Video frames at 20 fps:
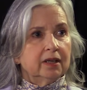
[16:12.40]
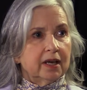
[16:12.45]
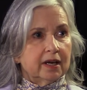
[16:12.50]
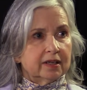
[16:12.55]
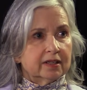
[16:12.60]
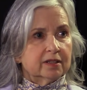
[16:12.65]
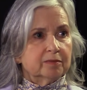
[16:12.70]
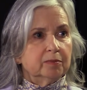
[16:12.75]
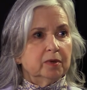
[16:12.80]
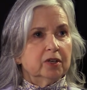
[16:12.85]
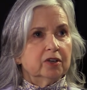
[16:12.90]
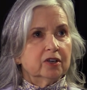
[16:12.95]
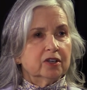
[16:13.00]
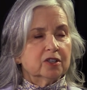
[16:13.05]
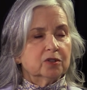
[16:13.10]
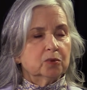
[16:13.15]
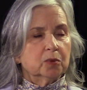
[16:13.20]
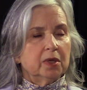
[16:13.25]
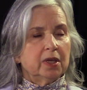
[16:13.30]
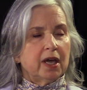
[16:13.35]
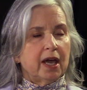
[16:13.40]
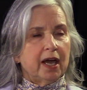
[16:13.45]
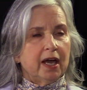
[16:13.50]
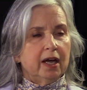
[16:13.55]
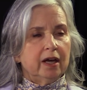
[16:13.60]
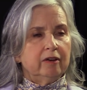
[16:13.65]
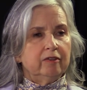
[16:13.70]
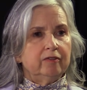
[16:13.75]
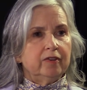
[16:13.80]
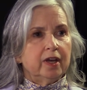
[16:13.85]
yes, because we
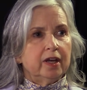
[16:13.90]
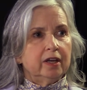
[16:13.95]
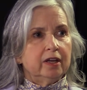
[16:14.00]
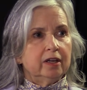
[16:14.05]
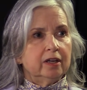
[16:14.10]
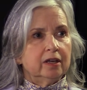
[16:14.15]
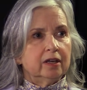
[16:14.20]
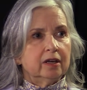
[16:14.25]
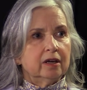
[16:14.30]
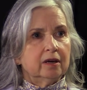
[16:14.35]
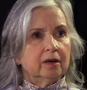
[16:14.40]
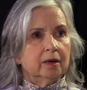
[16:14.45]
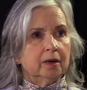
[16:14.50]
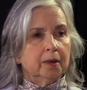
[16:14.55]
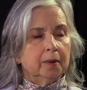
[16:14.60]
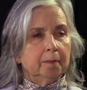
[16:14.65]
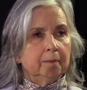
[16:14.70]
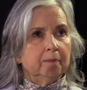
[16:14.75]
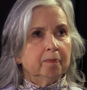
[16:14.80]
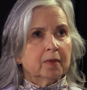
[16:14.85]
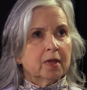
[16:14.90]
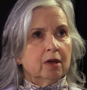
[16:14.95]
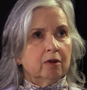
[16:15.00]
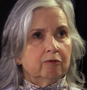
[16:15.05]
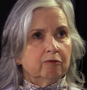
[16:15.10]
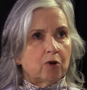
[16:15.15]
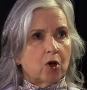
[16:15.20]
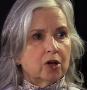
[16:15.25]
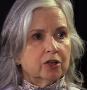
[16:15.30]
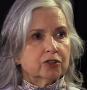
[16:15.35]
have a
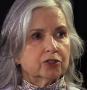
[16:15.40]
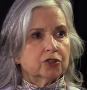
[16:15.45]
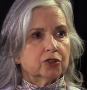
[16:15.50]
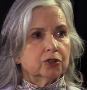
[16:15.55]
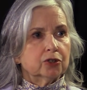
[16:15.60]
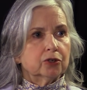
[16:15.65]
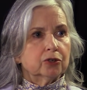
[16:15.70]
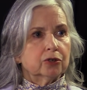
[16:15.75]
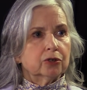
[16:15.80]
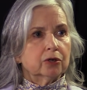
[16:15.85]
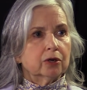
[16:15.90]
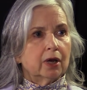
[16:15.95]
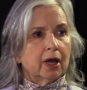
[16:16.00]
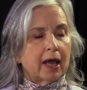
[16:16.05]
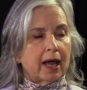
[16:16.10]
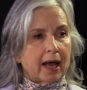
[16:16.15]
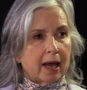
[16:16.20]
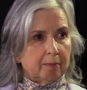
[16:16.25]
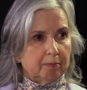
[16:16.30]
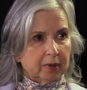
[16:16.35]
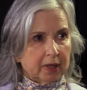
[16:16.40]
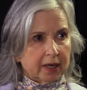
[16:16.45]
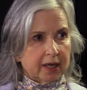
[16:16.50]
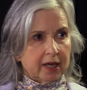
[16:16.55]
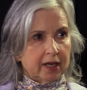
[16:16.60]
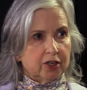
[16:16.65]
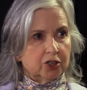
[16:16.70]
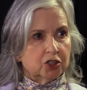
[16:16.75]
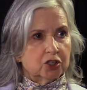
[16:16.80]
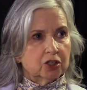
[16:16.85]
foster
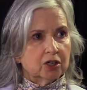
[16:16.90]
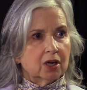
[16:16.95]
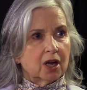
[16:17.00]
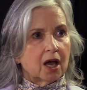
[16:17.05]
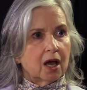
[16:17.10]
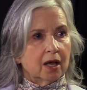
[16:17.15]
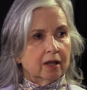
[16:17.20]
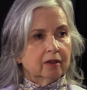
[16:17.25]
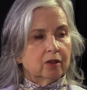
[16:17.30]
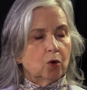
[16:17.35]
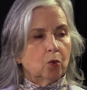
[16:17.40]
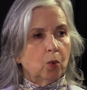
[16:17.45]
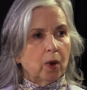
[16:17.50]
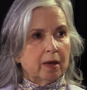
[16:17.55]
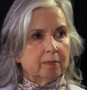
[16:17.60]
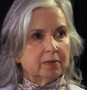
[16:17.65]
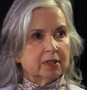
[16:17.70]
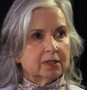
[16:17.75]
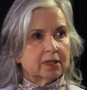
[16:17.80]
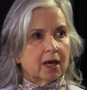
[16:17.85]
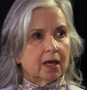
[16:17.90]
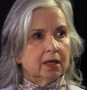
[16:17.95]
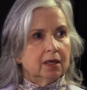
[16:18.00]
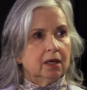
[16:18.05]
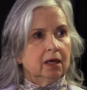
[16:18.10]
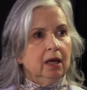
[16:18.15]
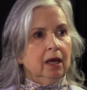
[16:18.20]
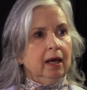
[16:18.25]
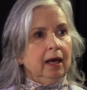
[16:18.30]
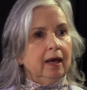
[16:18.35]
application on the website.
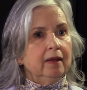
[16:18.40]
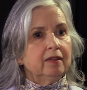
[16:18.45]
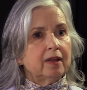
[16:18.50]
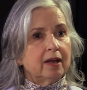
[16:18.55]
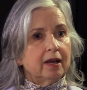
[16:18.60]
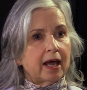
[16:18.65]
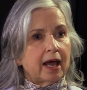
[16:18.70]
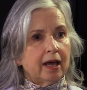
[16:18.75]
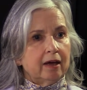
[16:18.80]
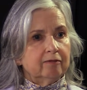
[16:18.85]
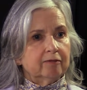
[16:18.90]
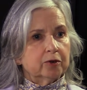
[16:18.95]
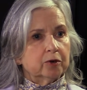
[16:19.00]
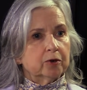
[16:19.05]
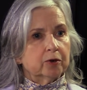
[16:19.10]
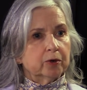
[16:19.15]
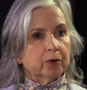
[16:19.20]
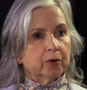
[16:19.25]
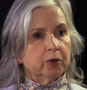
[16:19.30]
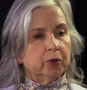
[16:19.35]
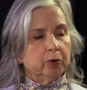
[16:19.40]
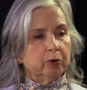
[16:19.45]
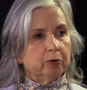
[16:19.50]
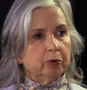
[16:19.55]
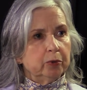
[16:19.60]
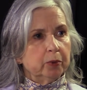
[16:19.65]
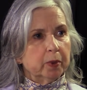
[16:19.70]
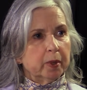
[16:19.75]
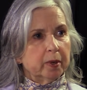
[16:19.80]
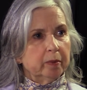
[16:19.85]
And then after
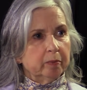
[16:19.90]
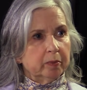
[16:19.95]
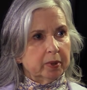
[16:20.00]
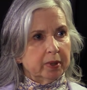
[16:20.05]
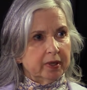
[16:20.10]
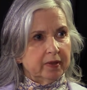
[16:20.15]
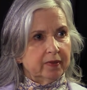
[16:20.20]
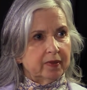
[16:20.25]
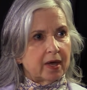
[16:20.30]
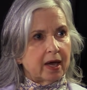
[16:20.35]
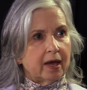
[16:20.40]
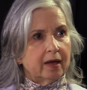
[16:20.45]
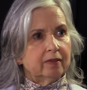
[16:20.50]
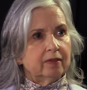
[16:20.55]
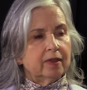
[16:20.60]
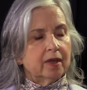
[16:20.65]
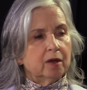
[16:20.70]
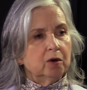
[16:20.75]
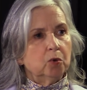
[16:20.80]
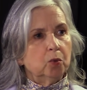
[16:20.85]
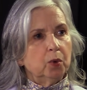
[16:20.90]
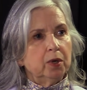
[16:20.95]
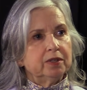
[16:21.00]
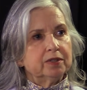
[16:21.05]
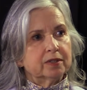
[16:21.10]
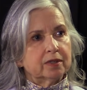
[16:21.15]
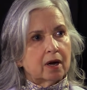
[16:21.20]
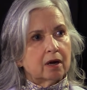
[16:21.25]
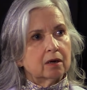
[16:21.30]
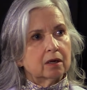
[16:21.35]
you complete that, then we
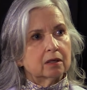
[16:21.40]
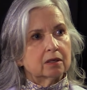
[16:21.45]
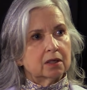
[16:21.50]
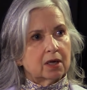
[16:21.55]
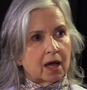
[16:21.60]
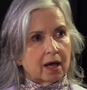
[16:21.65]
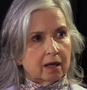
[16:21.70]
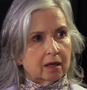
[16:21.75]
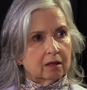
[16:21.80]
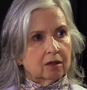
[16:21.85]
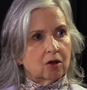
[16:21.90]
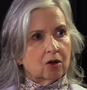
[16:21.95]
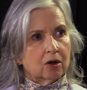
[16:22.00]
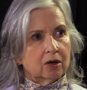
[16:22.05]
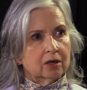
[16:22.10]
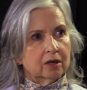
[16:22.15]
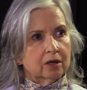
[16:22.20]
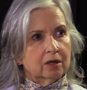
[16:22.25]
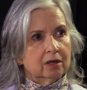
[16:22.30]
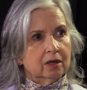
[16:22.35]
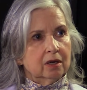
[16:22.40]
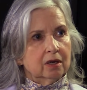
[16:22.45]
start a dialogue.